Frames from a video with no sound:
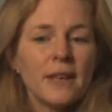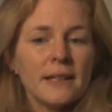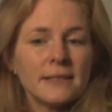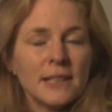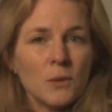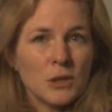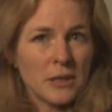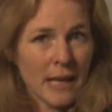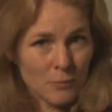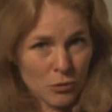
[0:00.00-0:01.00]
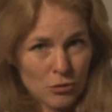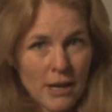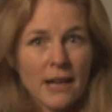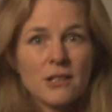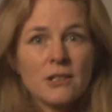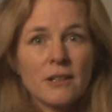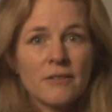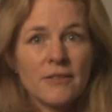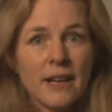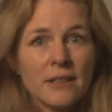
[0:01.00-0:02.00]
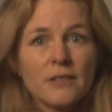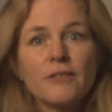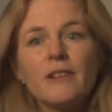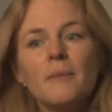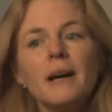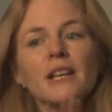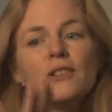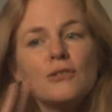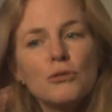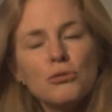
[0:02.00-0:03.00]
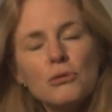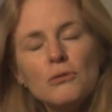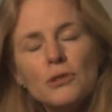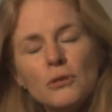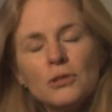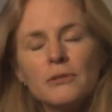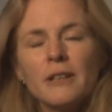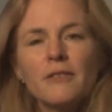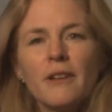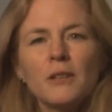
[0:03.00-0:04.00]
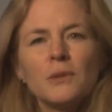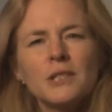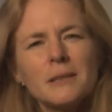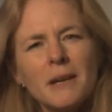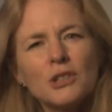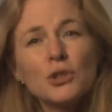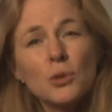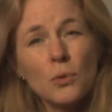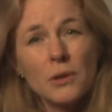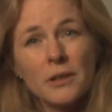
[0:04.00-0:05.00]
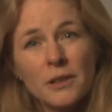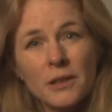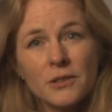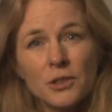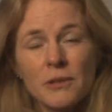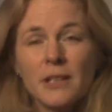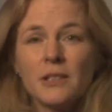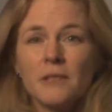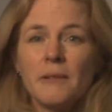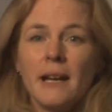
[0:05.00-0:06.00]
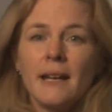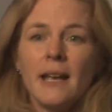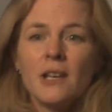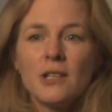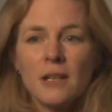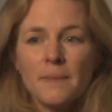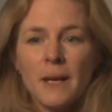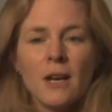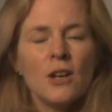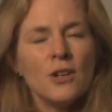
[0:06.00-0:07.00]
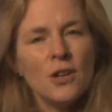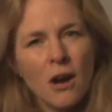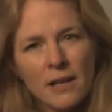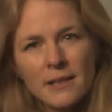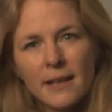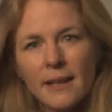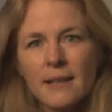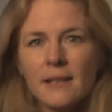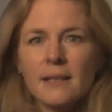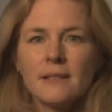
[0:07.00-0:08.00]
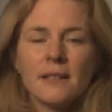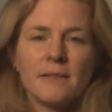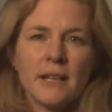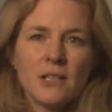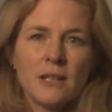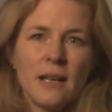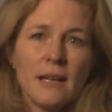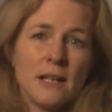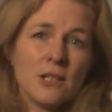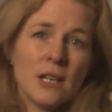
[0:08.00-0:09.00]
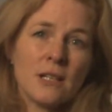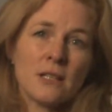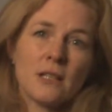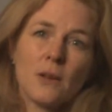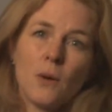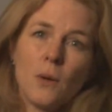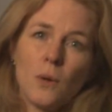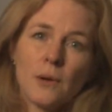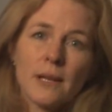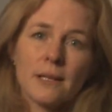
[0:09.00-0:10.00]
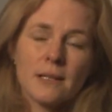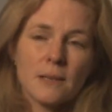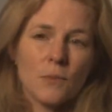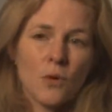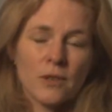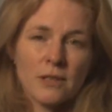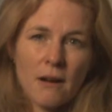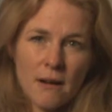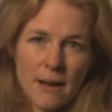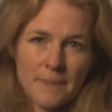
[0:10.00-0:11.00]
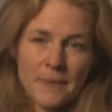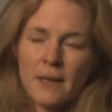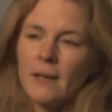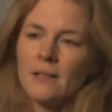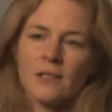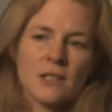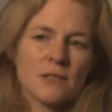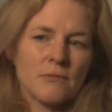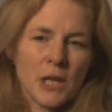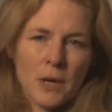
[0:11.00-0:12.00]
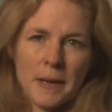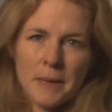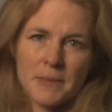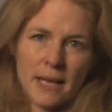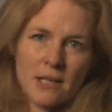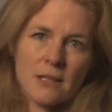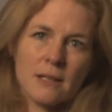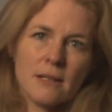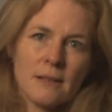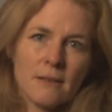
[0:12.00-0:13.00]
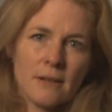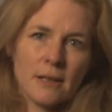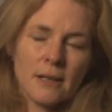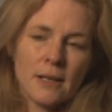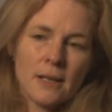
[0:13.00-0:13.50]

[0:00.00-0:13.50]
they distinguish that protraction effect from a true dose rate effect, which is a much shorter duration of radiation, not taking into consideration any changes in the whole organism over time, such as radioadaptation or